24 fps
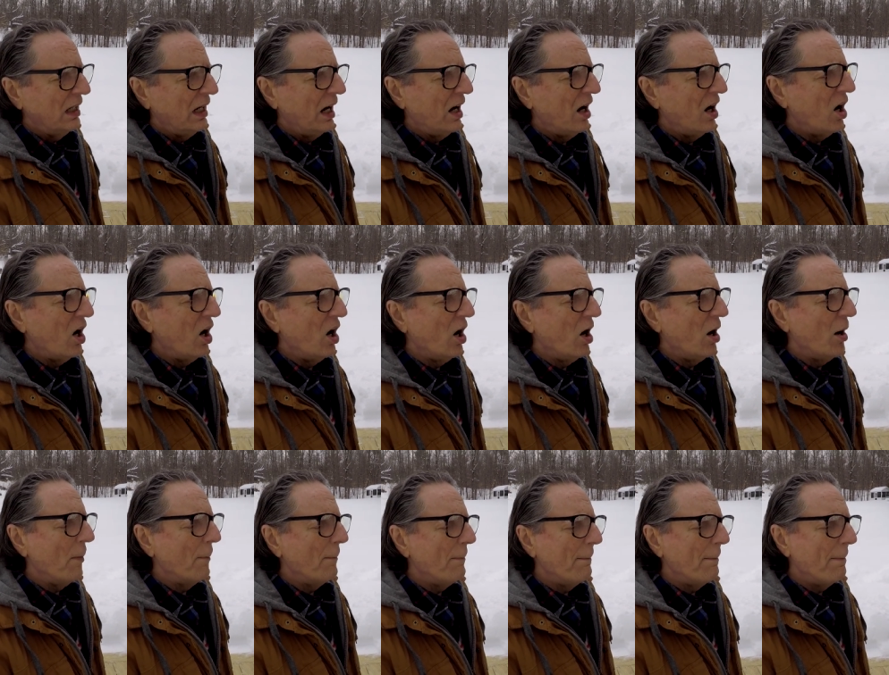
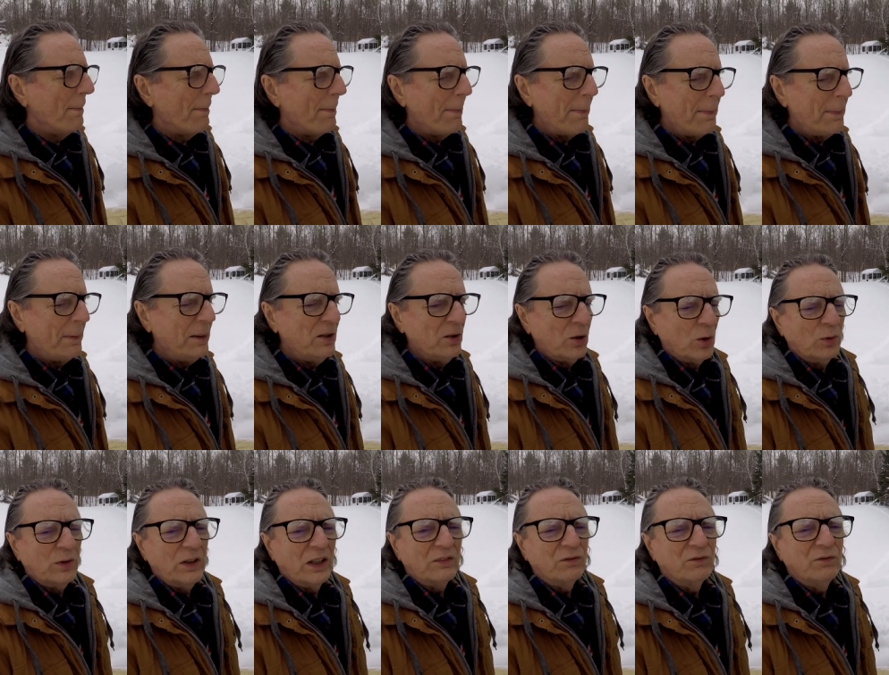Um, you
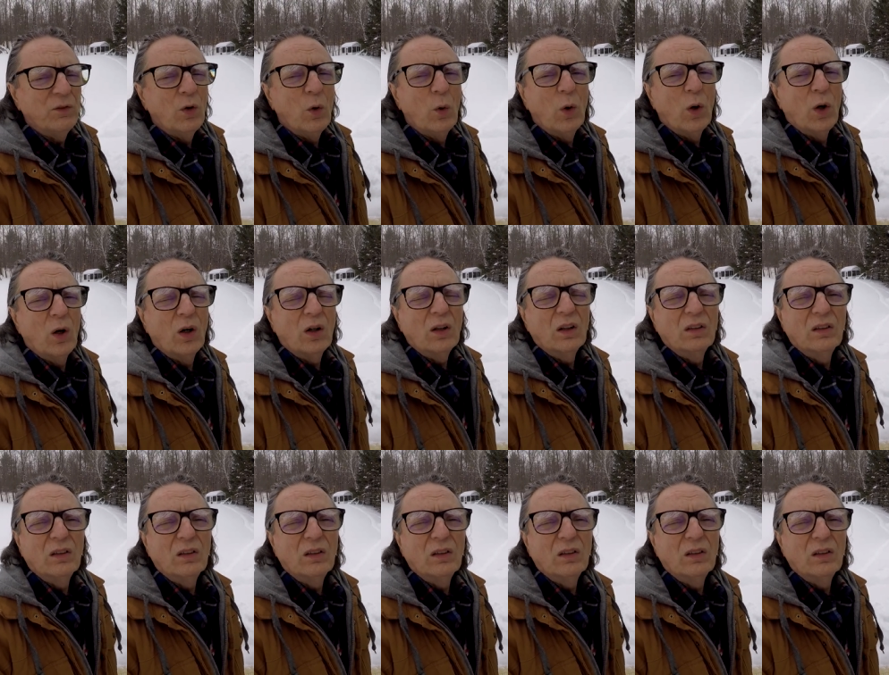don't get four